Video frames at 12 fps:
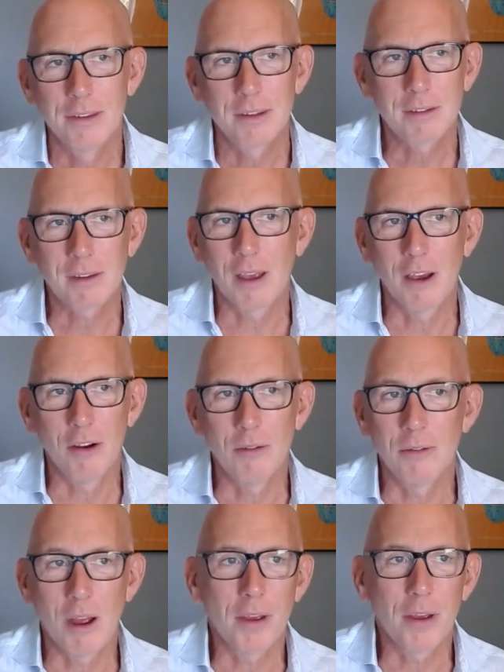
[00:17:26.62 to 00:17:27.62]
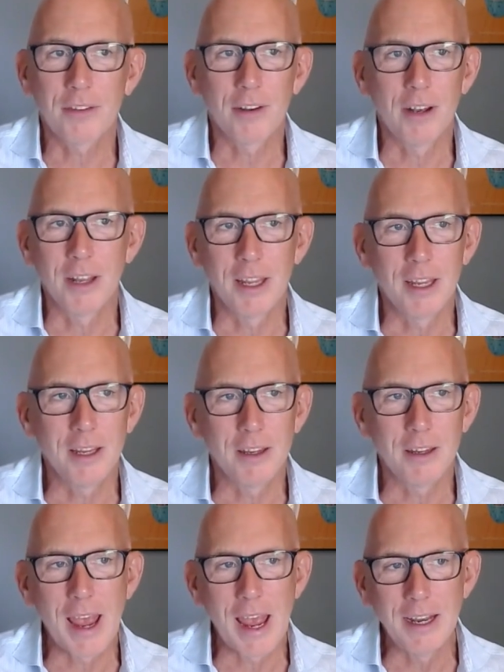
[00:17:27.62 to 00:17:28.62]
So
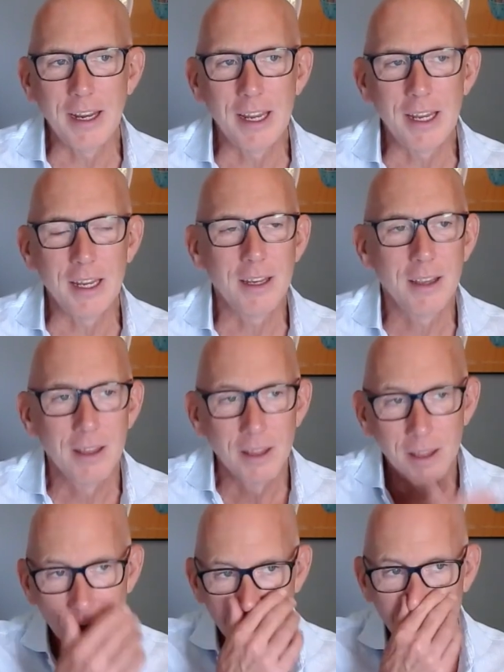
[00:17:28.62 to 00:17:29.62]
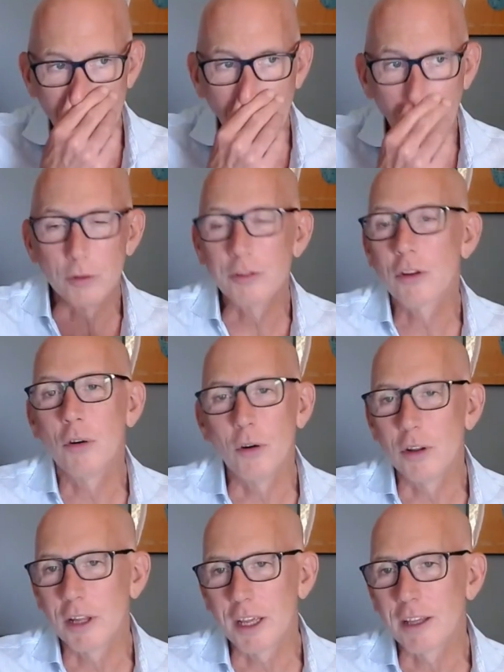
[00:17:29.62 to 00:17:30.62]
personally, any cold
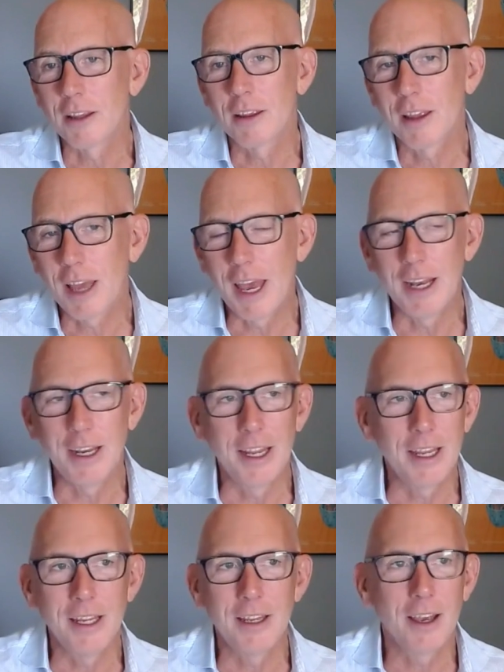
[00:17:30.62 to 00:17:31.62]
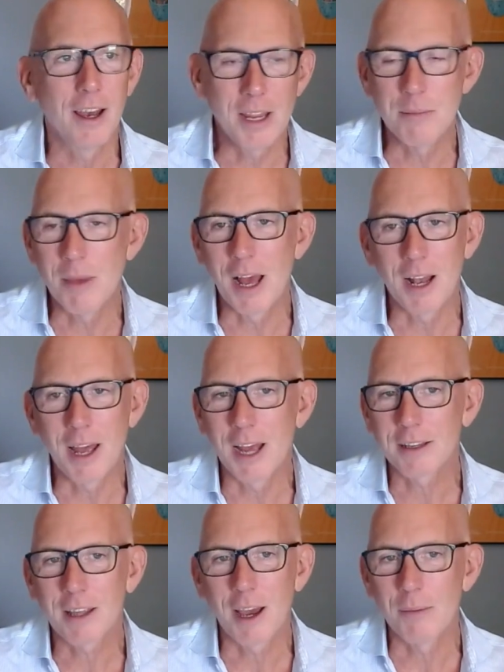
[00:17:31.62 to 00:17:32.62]
calling, any email
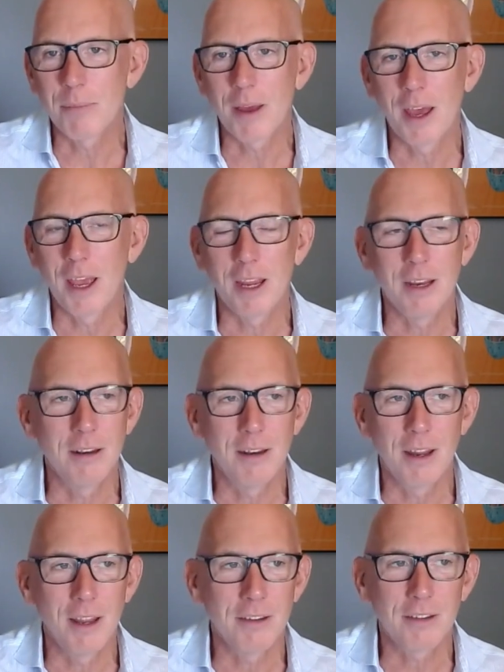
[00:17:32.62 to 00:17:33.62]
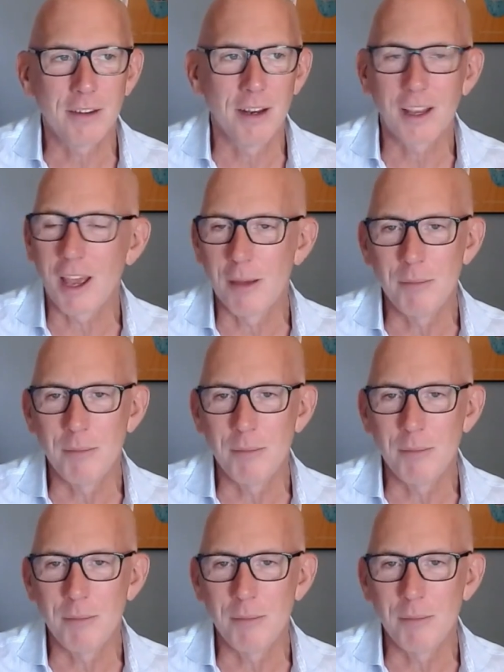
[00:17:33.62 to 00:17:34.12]
ad campaign is going to get